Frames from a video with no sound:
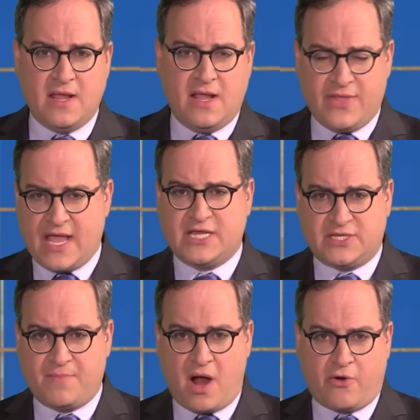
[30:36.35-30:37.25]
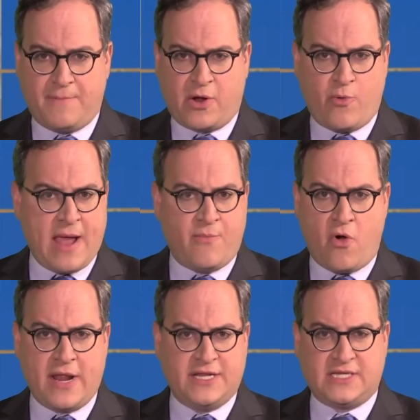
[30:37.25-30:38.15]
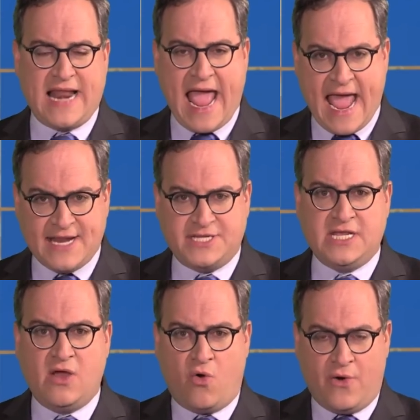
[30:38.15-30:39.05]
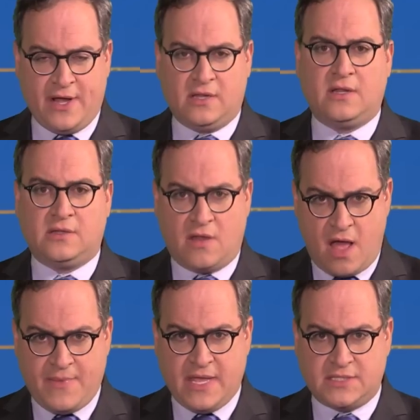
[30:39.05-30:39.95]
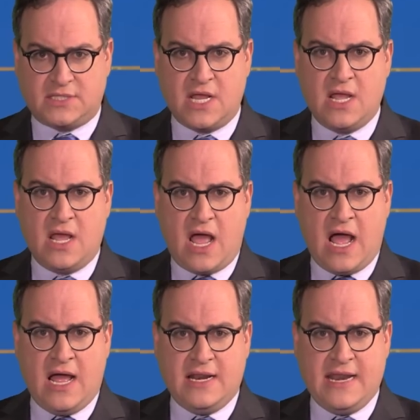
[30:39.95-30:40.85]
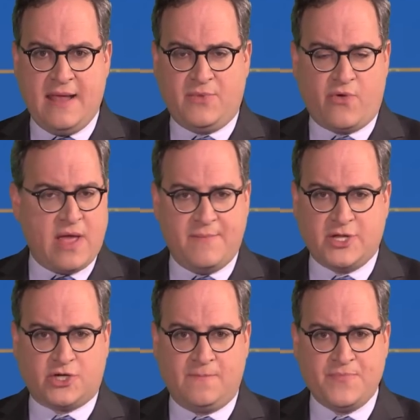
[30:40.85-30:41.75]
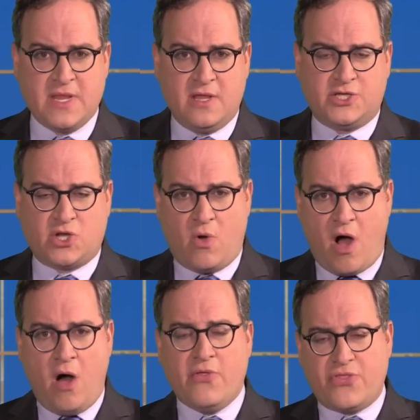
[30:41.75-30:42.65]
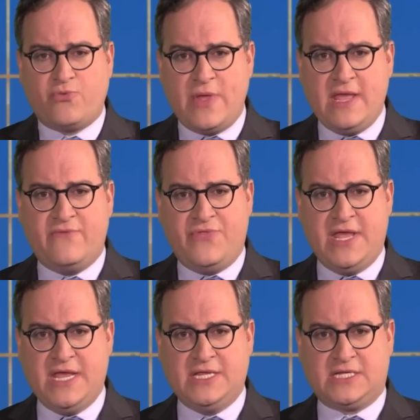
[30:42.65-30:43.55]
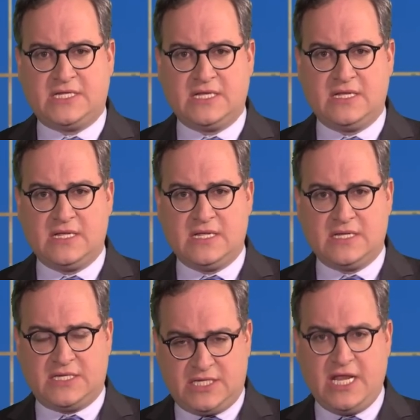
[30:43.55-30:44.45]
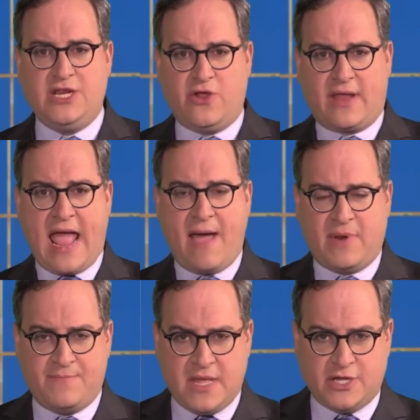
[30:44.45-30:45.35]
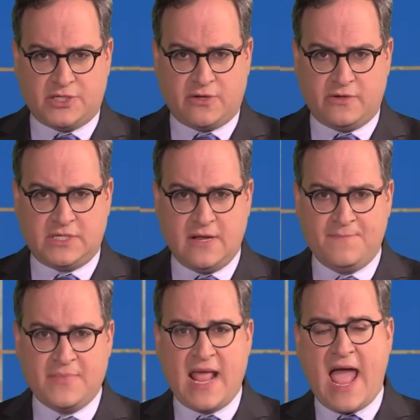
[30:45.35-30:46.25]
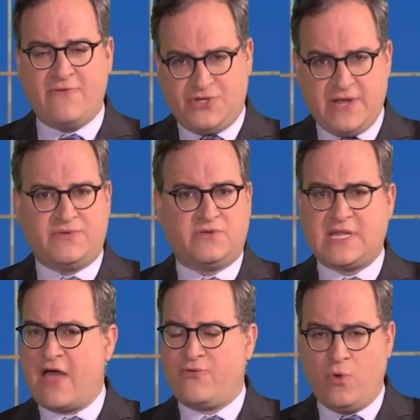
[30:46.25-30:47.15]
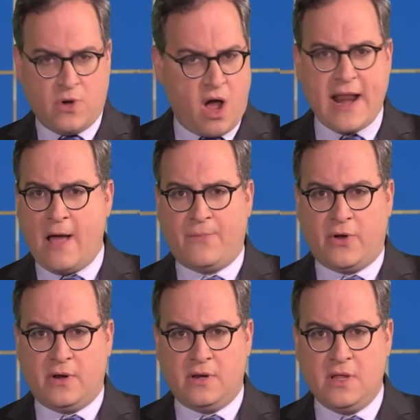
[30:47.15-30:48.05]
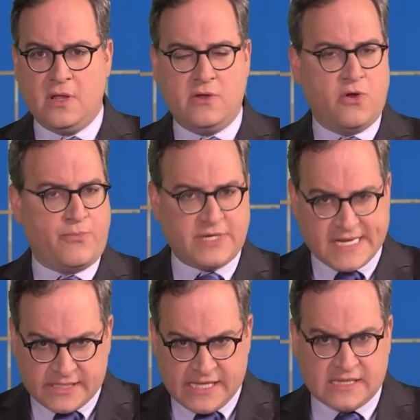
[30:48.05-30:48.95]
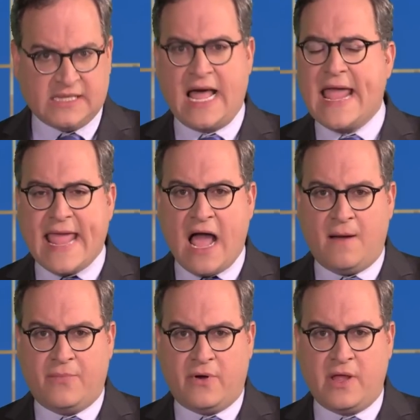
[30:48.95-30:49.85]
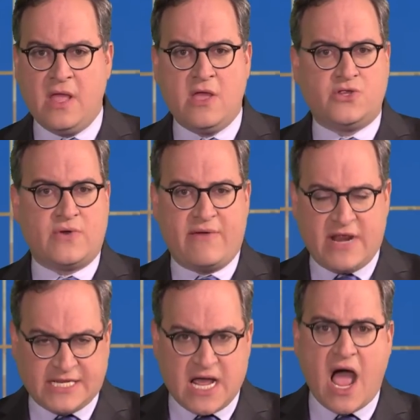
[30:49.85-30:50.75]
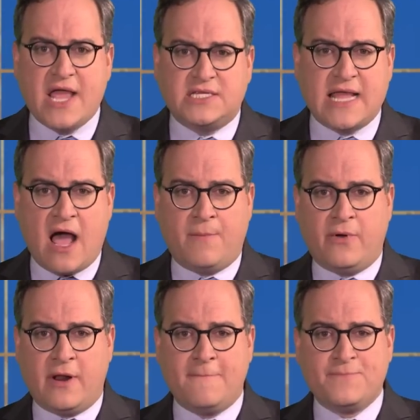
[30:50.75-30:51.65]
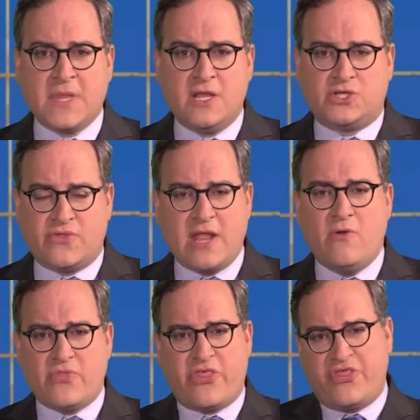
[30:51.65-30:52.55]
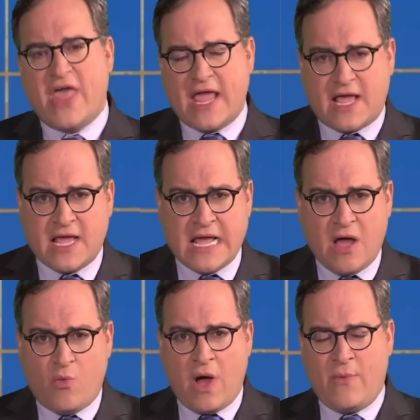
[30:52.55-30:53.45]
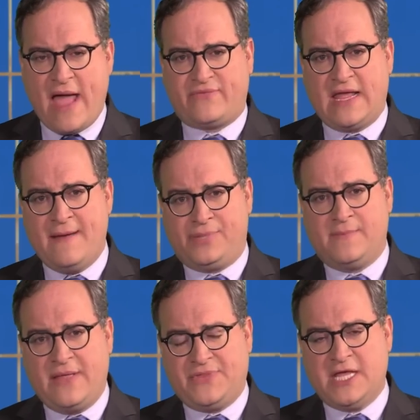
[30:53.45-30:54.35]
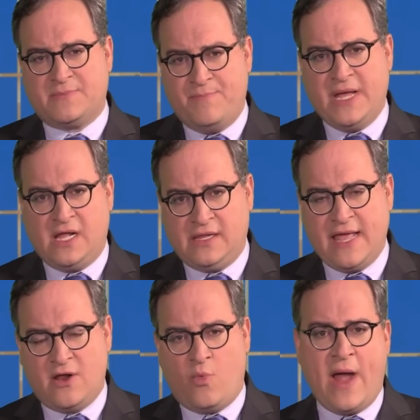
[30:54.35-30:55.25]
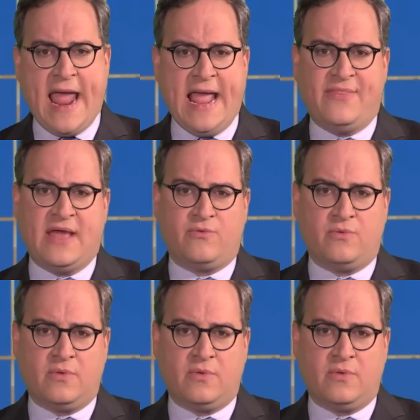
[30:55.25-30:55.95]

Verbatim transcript: In the case of Margaret McCuaig Boyd, it's an anti oil lobbyist uh, named Graham Mitchell. So all three of these senior cabinet ministers have chiefs of staff who are not Albertan, who don't particularly like Alberta, don't have any ties to Alberta, so they don't think, well, we have to implement this bill in a way that,